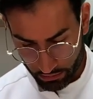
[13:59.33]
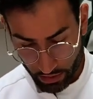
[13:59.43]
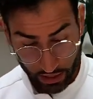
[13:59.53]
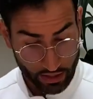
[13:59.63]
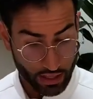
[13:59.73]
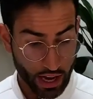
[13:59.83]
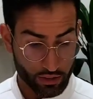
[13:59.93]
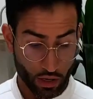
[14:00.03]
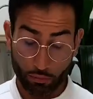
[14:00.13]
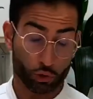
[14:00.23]
style.
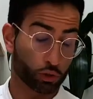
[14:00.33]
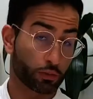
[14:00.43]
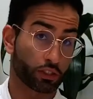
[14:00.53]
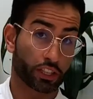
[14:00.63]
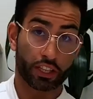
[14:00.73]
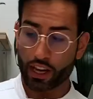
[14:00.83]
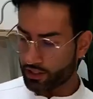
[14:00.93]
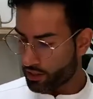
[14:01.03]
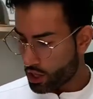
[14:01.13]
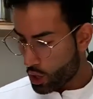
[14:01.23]
So I'm sure different
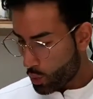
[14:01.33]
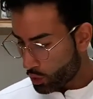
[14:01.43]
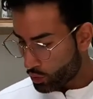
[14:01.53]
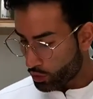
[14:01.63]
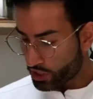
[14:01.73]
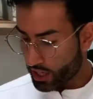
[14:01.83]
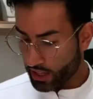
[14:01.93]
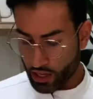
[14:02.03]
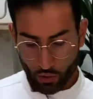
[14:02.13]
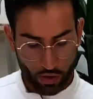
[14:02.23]
TDS, which we will check
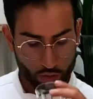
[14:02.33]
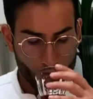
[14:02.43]
later on.